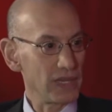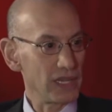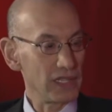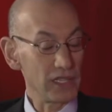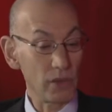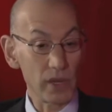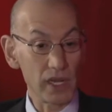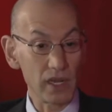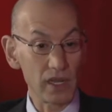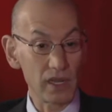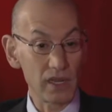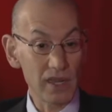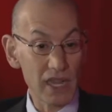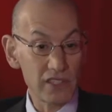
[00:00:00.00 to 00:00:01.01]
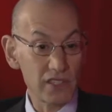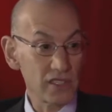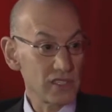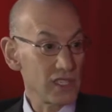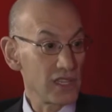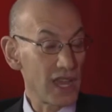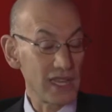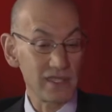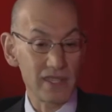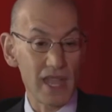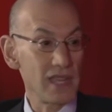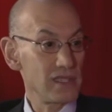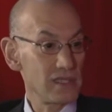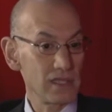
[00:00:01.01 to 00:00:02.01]
in the arena, not just in the United
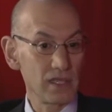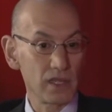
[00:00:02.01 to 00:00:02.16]
States,